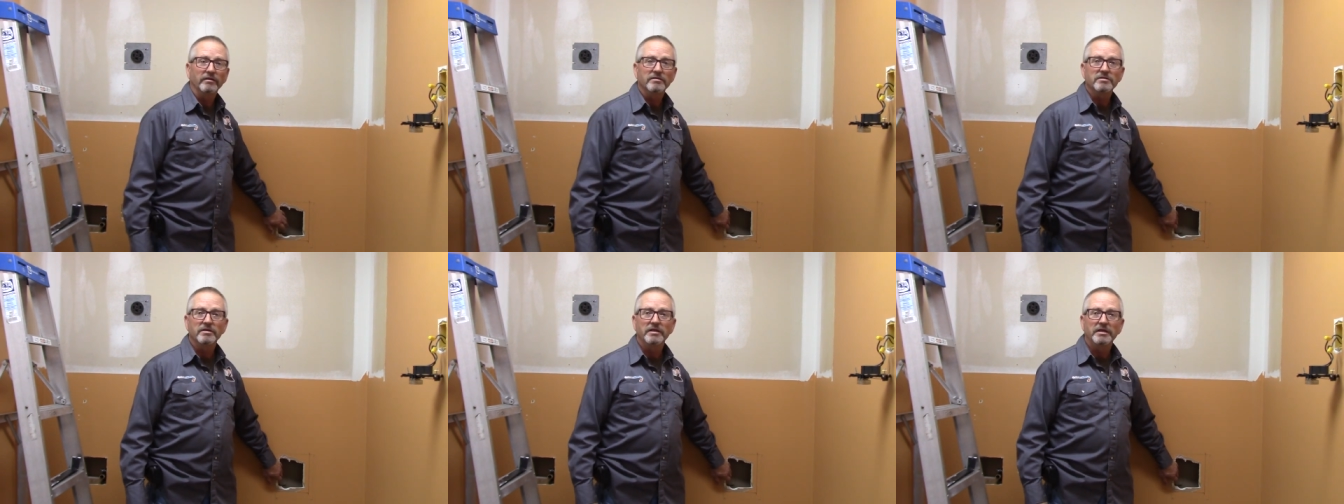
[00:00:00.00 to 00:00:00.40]

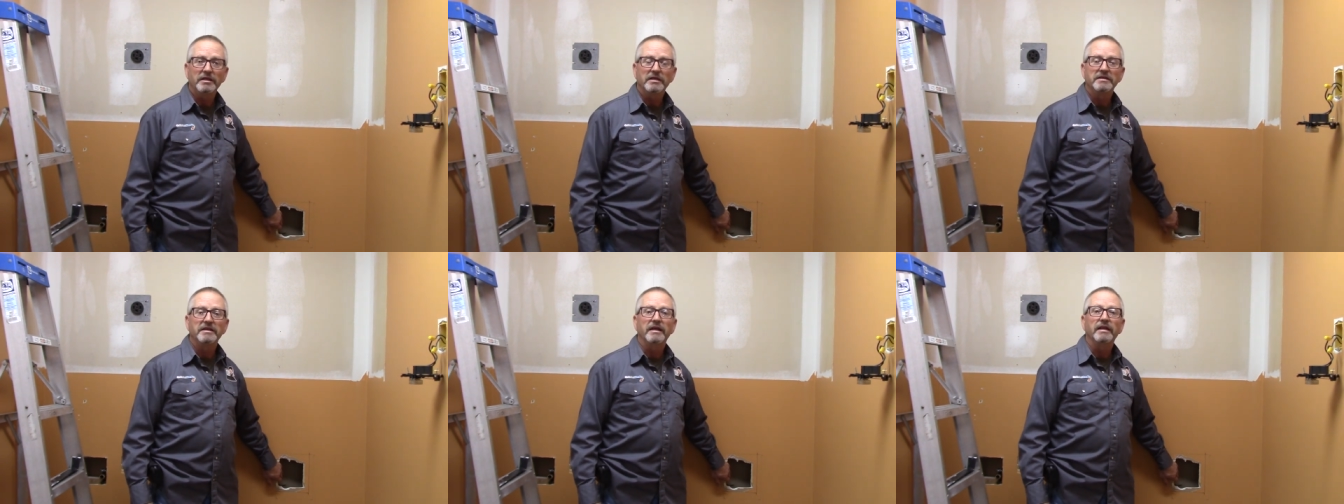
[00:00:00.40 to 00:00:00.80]
So you need a
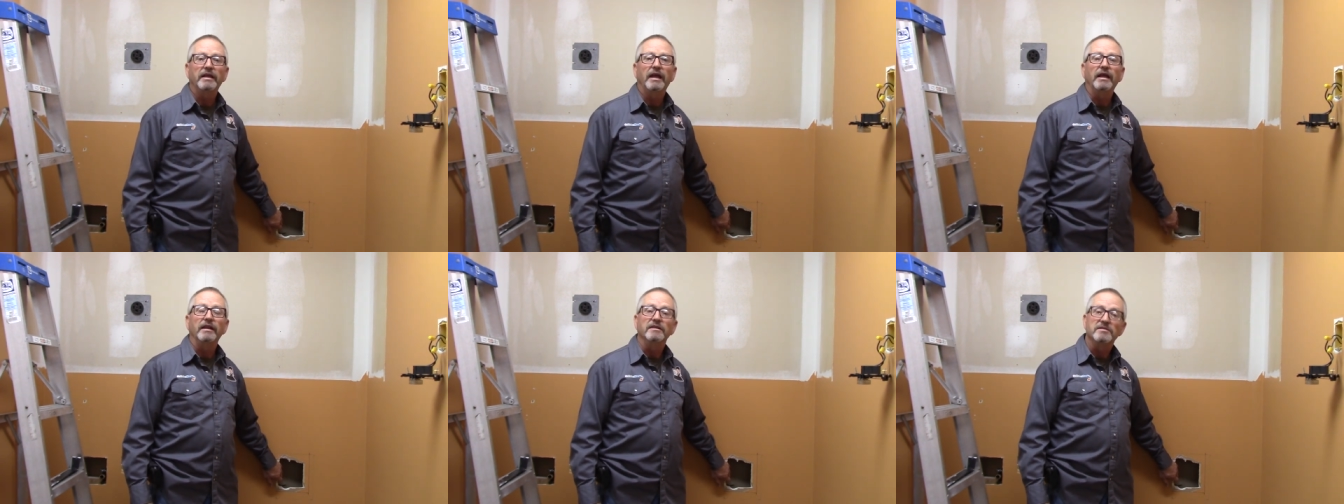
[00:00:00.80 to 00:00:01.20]

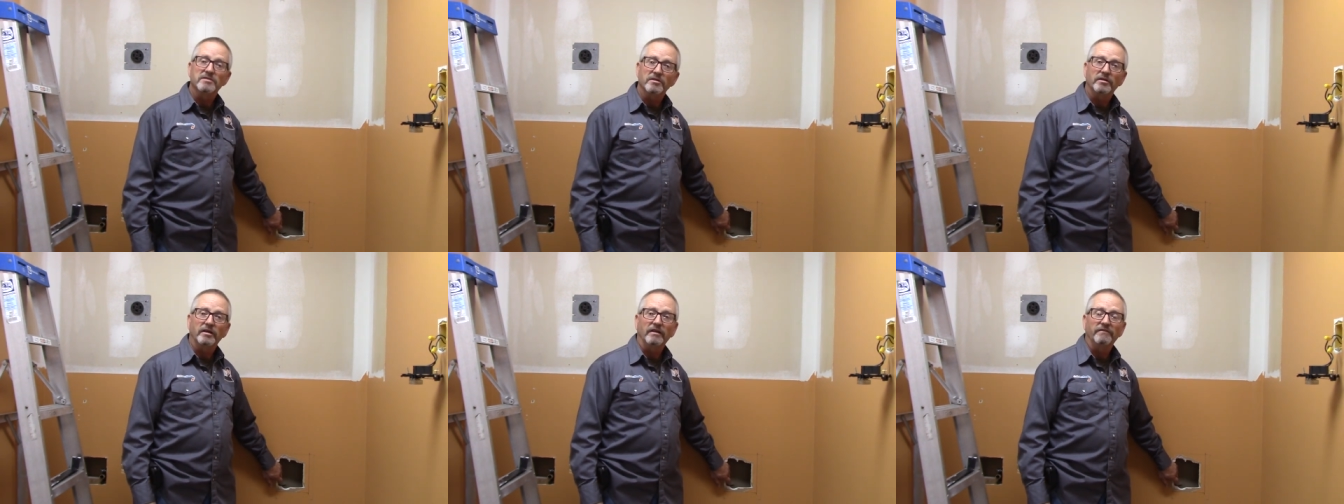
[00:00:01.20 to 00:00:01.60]
dedicated
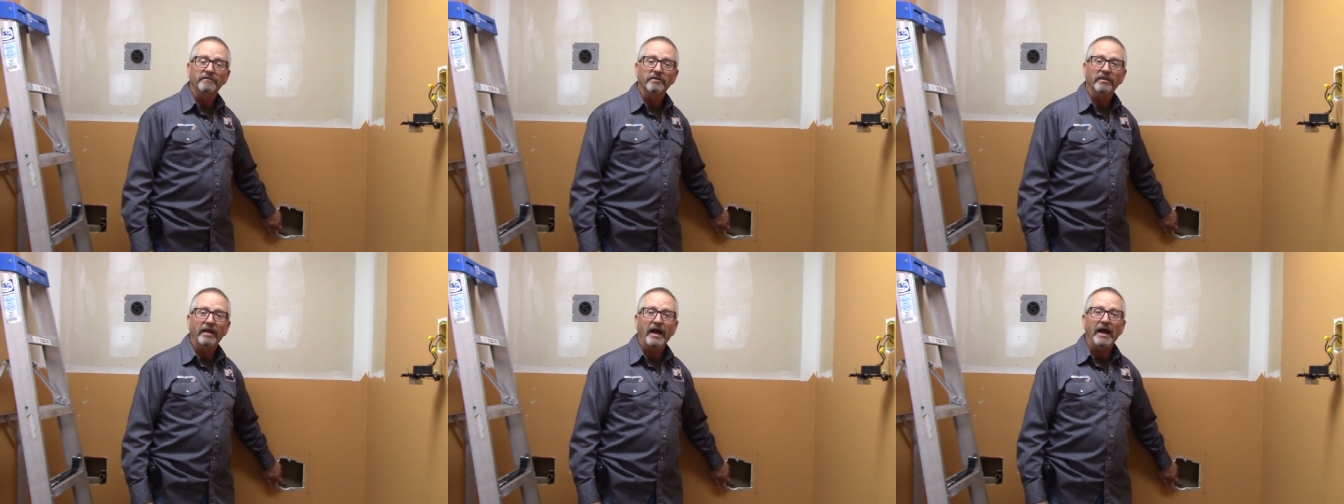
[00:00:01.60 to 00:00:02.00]
circuit for
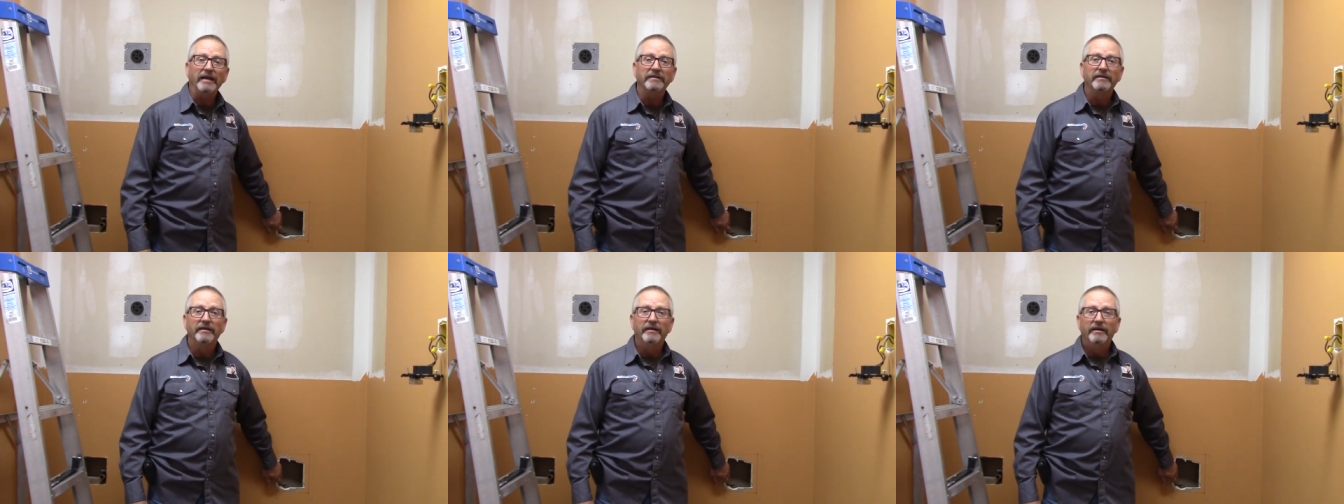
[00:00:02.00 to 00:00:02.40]
that.
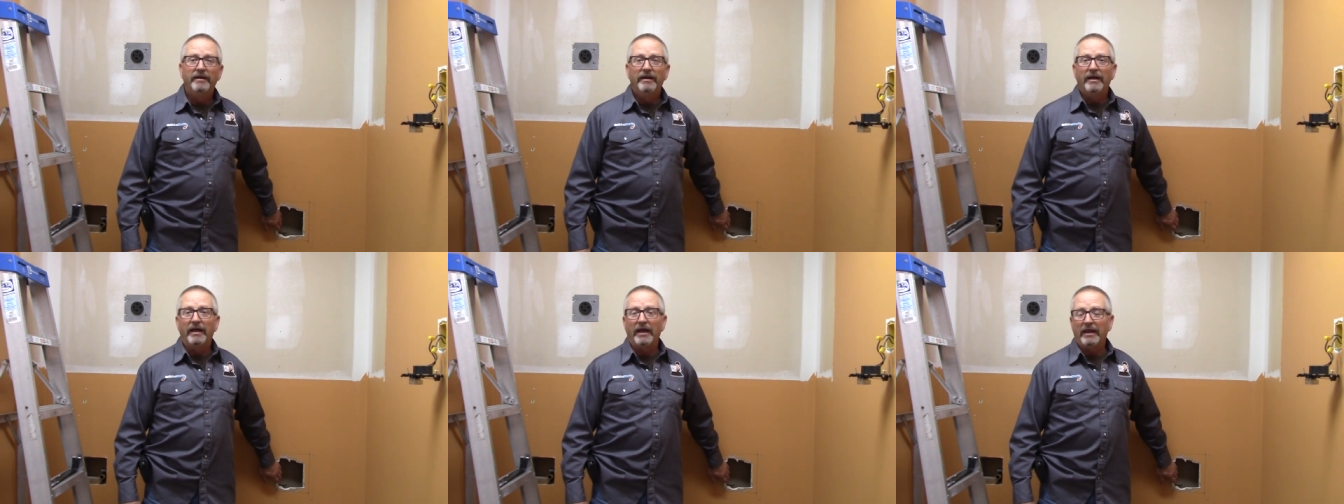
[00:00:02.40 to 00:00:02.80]

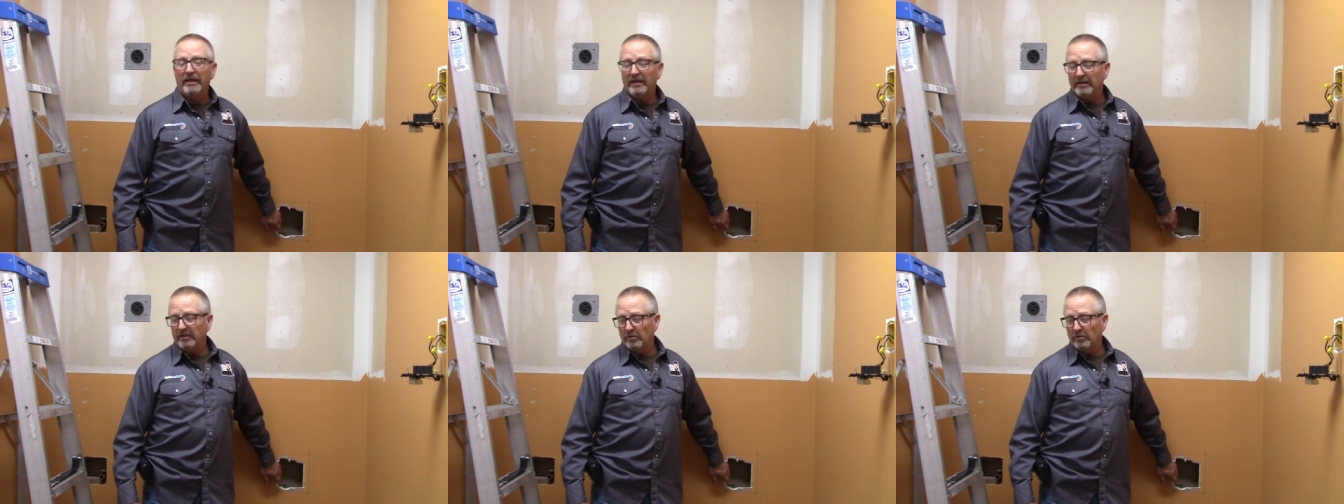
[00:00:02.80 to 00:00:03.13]
And in the